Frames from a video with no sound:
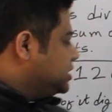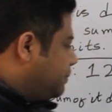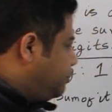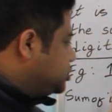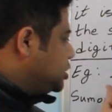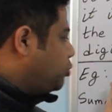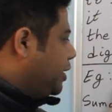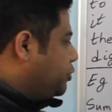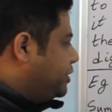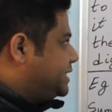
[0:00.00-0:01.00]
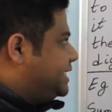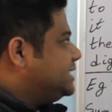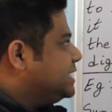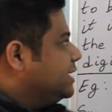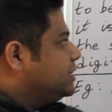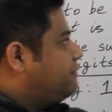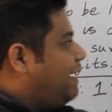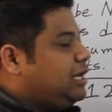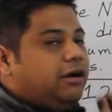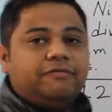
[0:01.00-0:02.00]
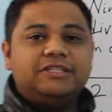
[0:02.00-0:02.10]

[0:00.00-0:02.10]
suppose is 126, the value of